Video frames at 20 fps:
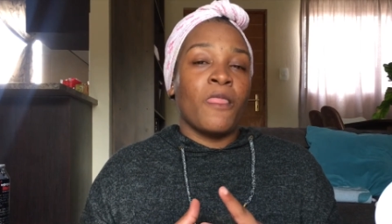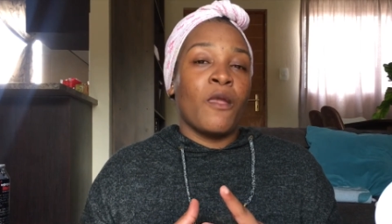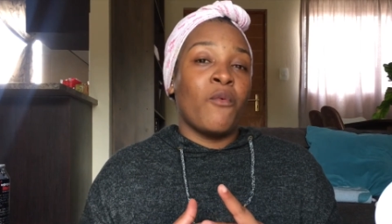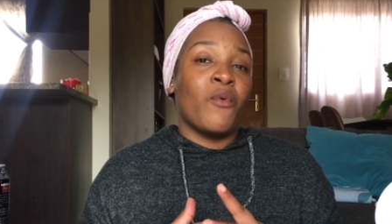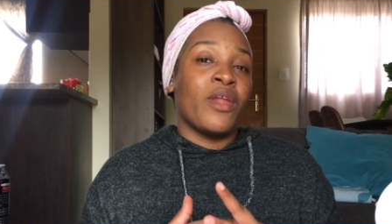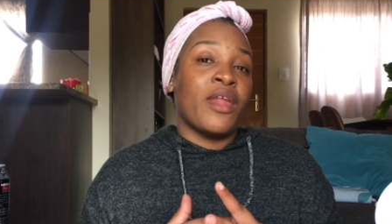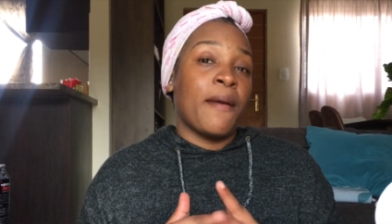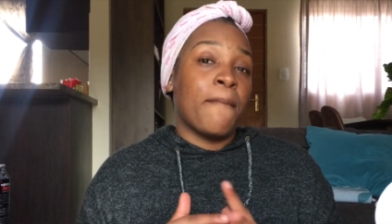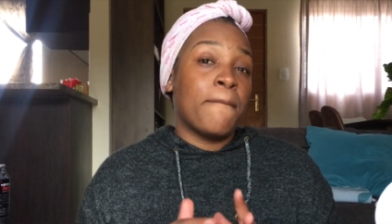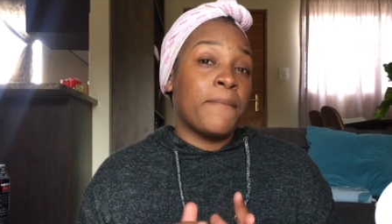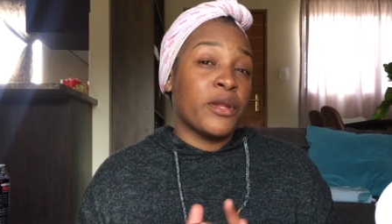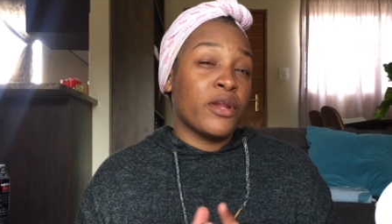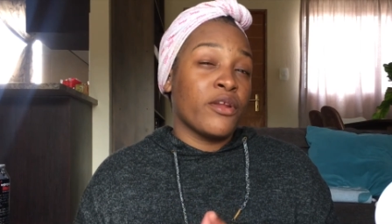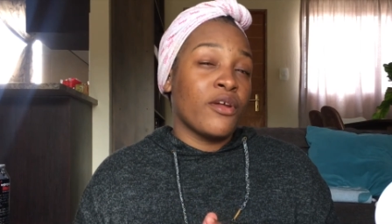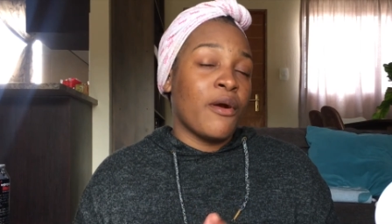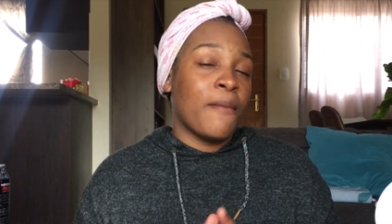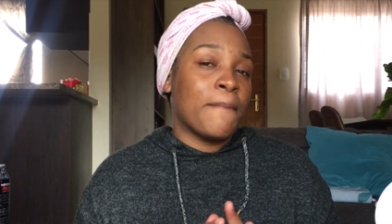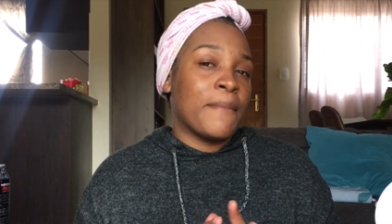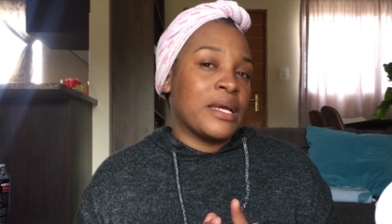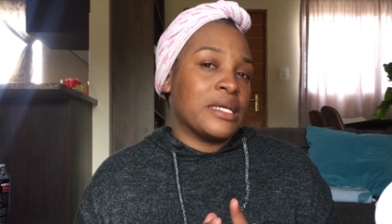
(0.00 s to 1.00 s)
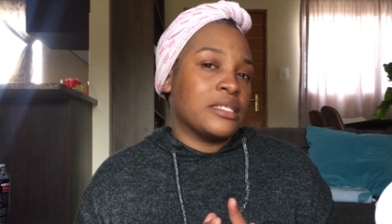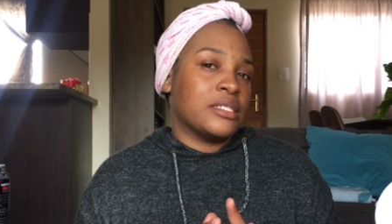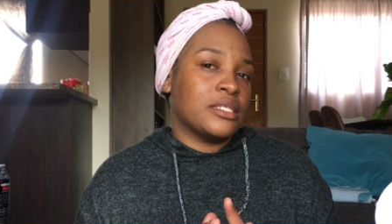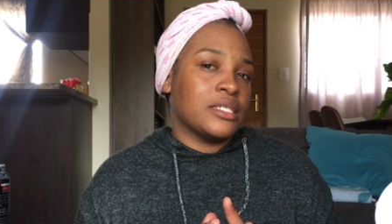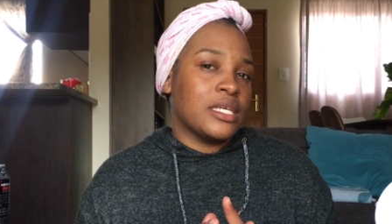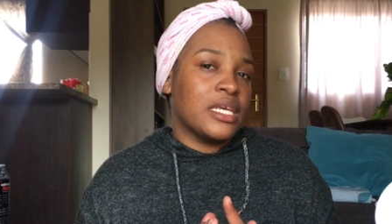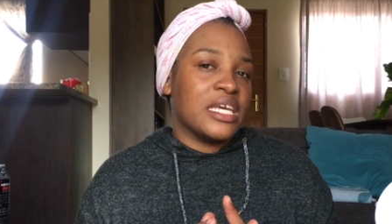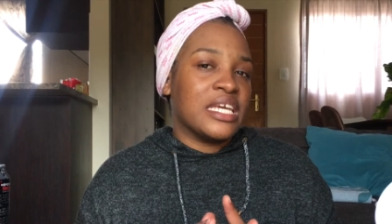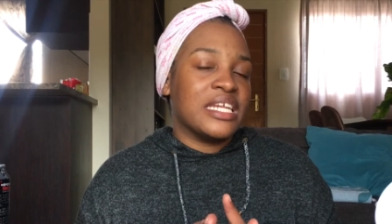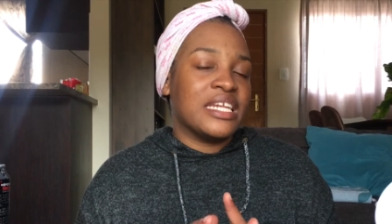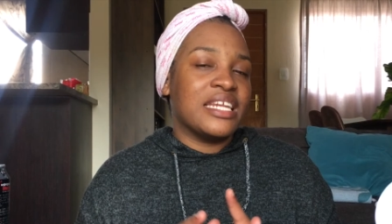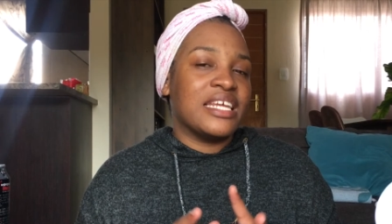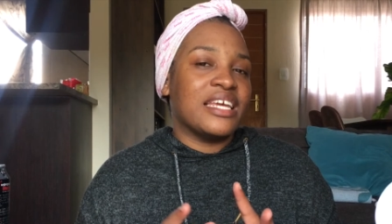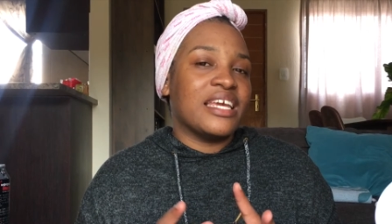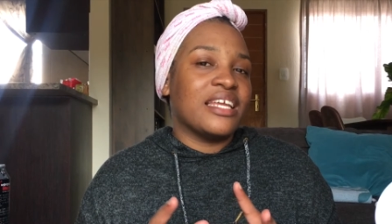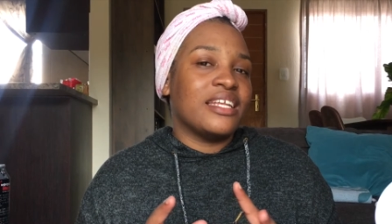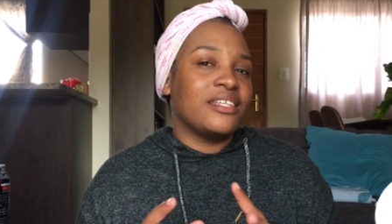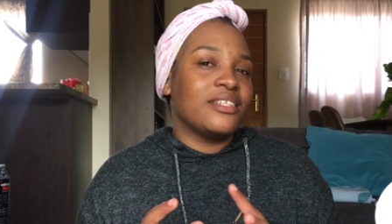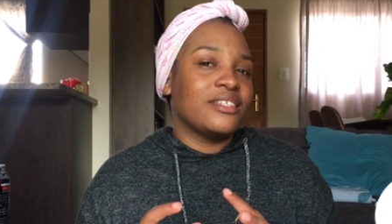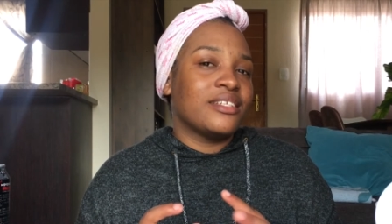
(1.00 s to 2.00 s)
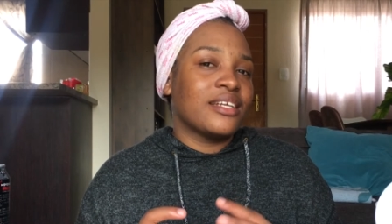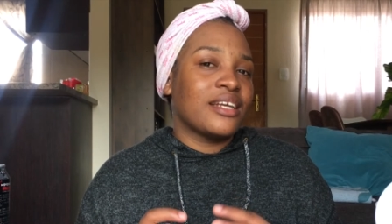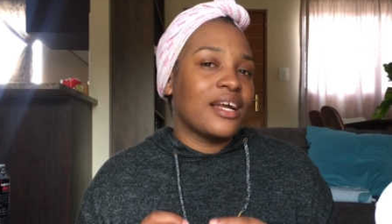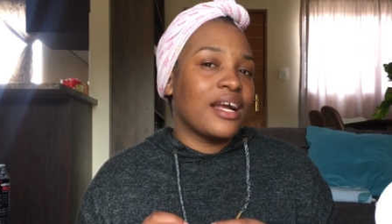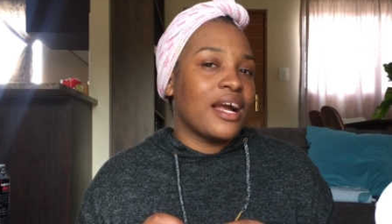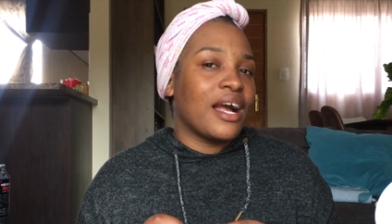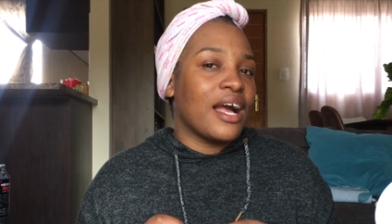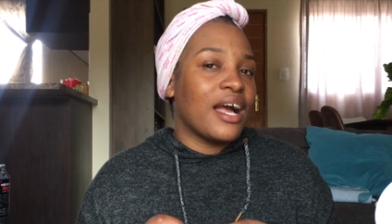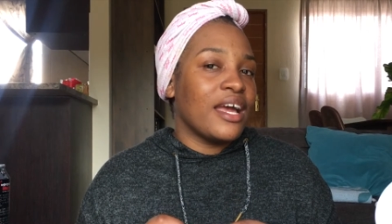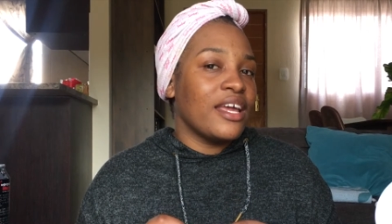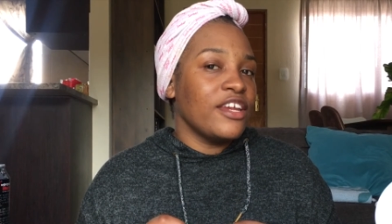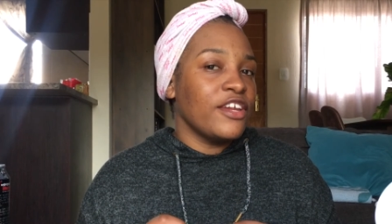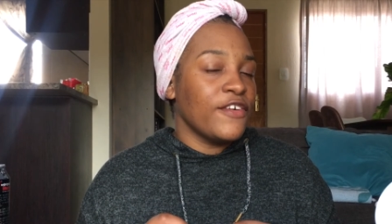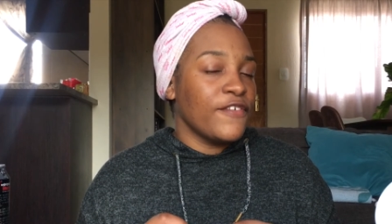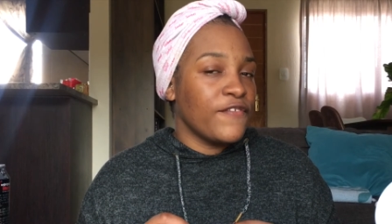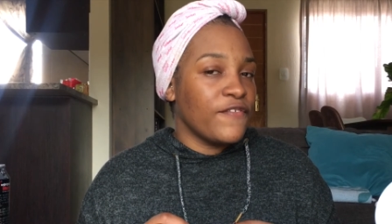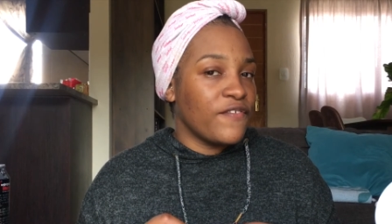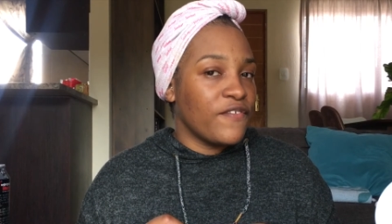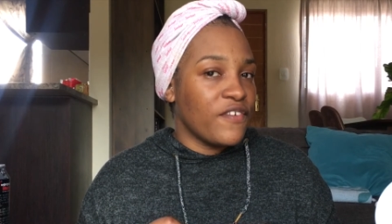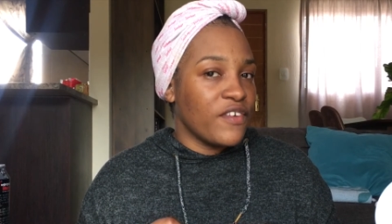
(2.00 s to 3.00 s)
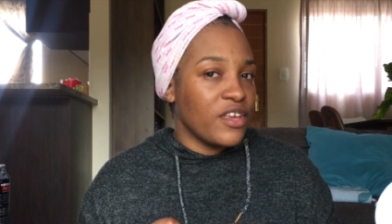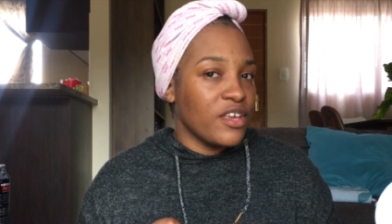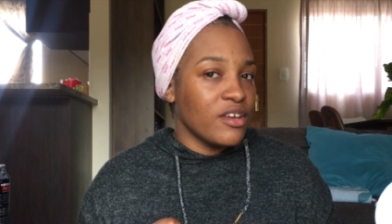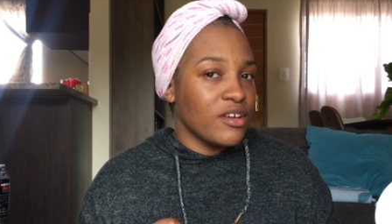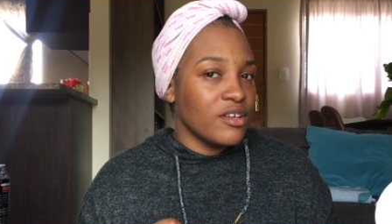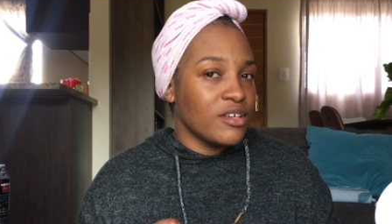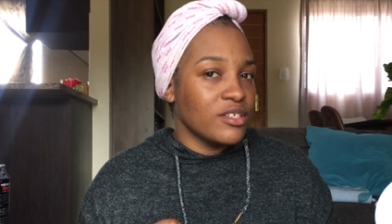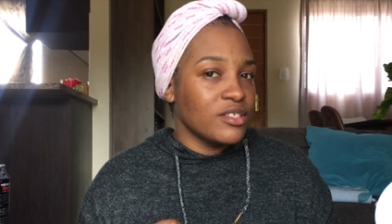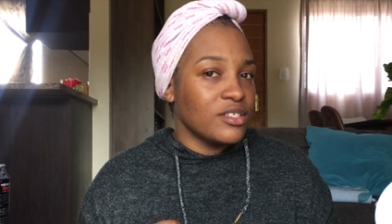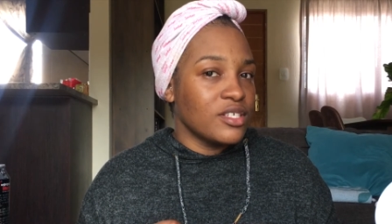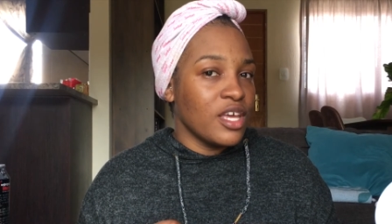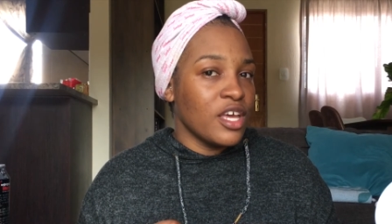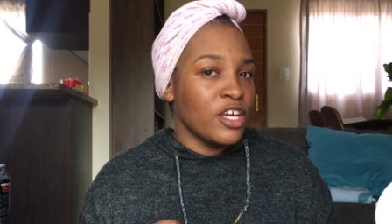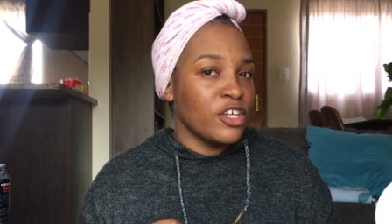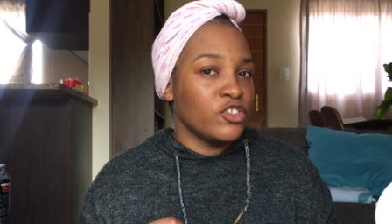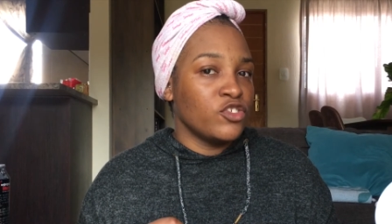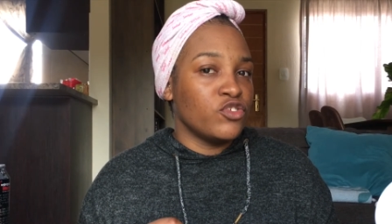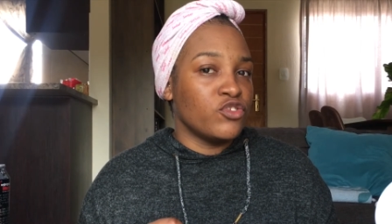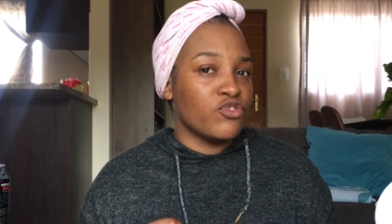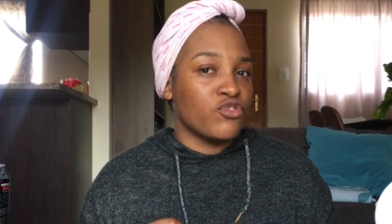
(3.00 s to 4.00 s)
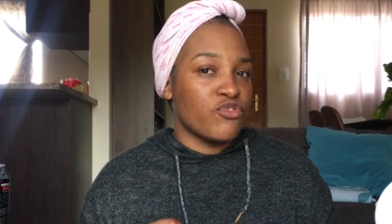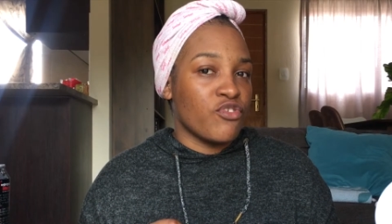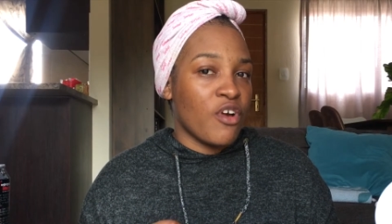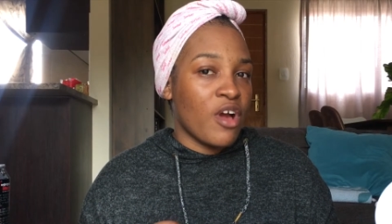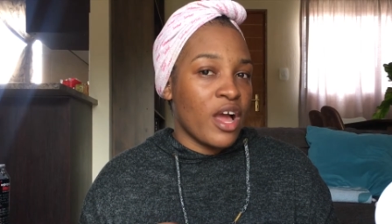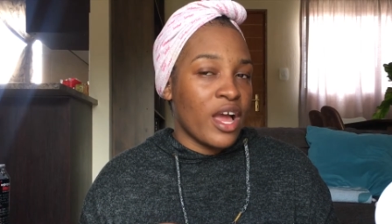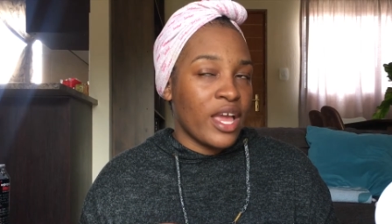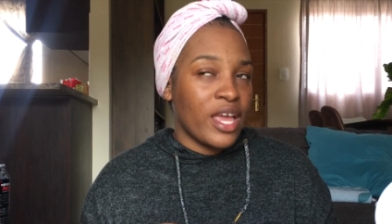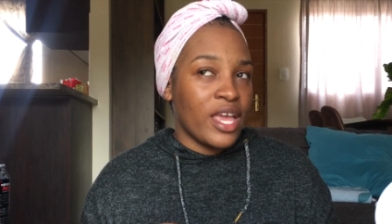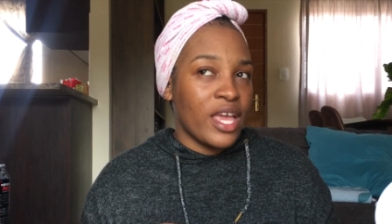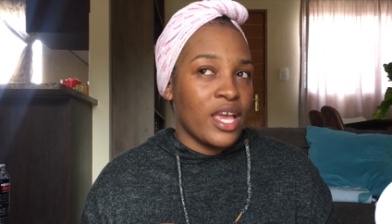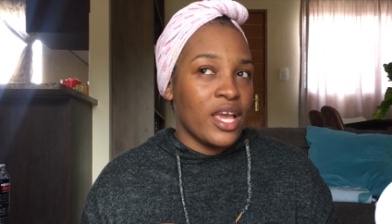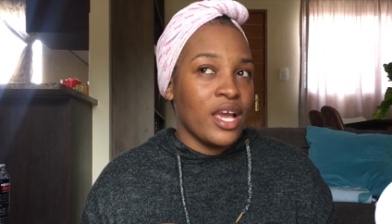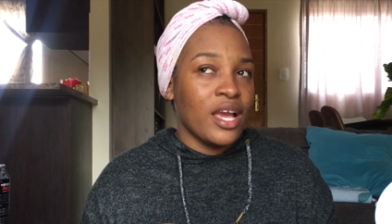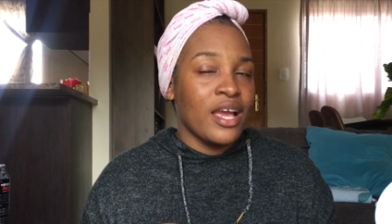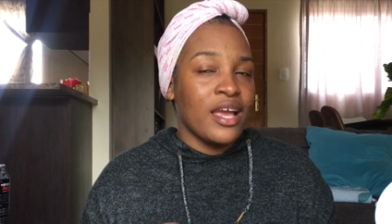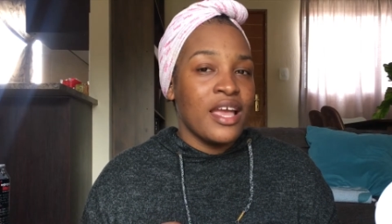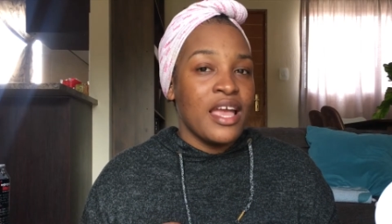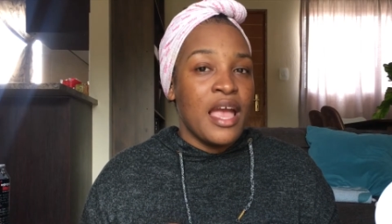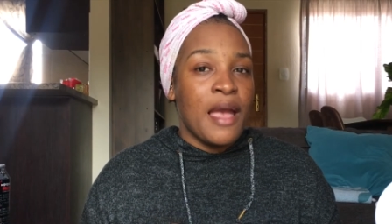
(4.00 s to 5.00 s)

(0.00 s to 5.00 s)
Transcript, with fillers: when I put it on my skin, it kind of feels drying,